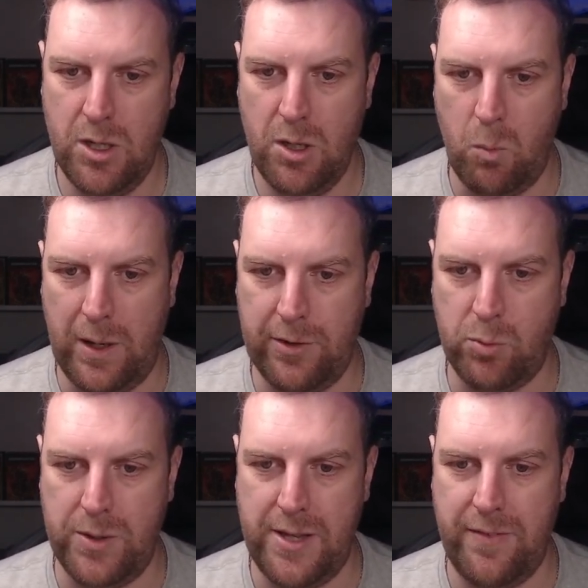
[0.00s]
whilst
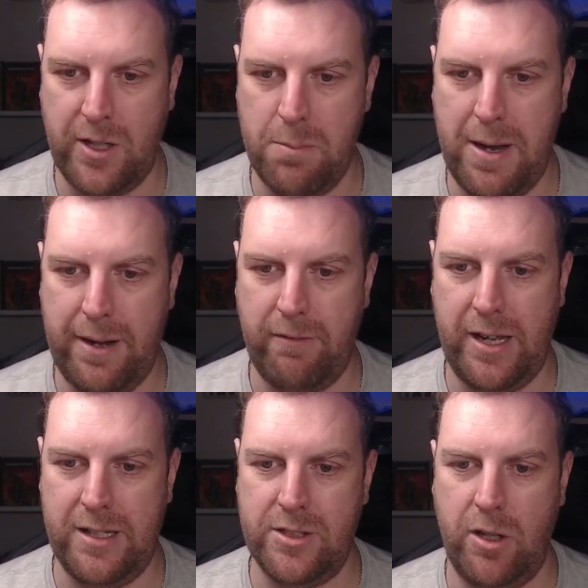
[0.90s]
within the command
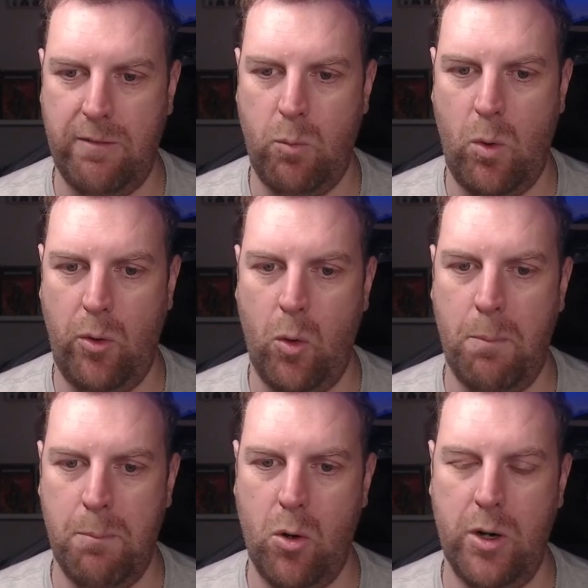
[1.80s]
range of 1 or
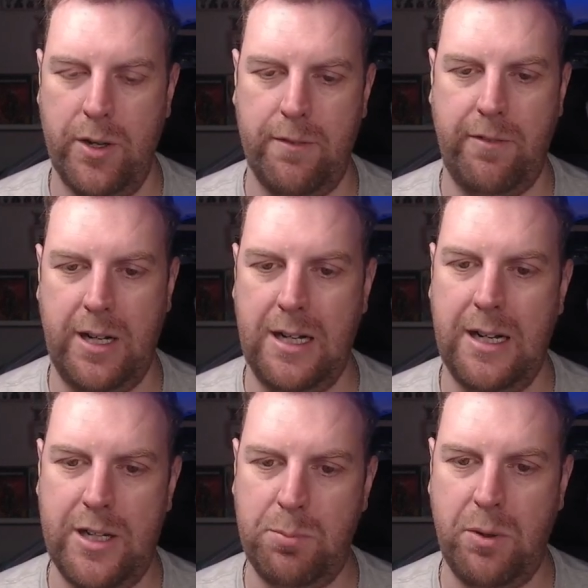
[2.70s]
more other friendly
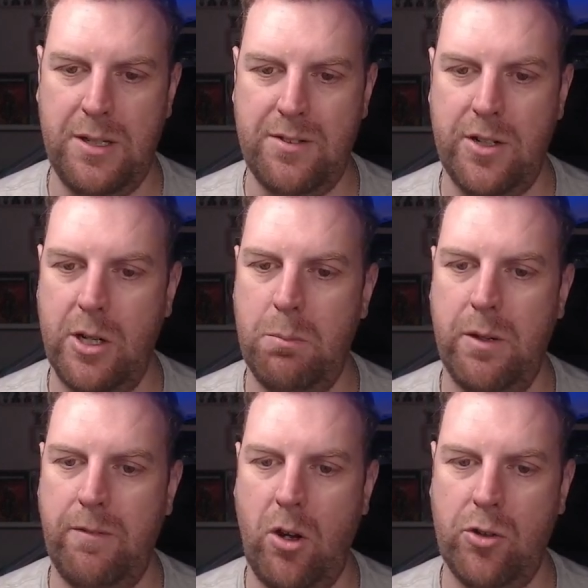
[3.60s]
Leech Priests, the number
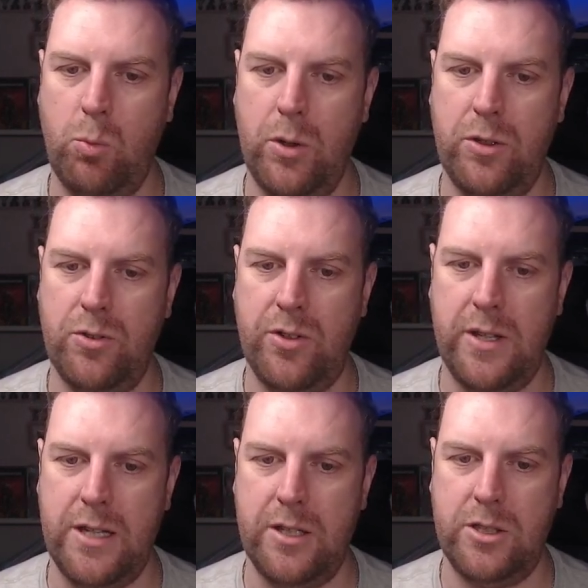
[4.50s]
of lost wounds
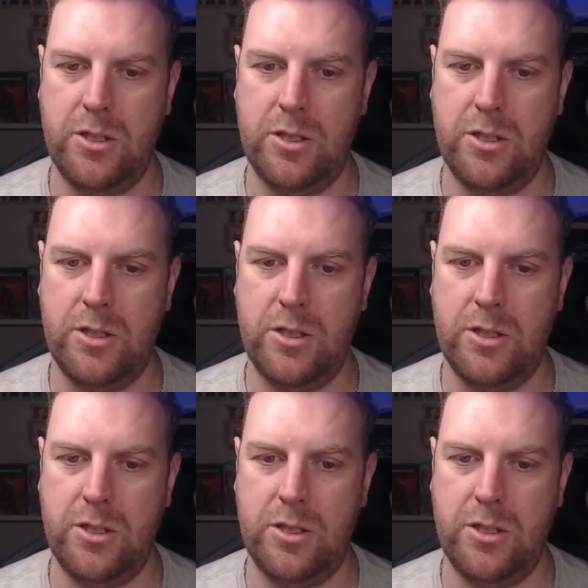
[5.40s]
the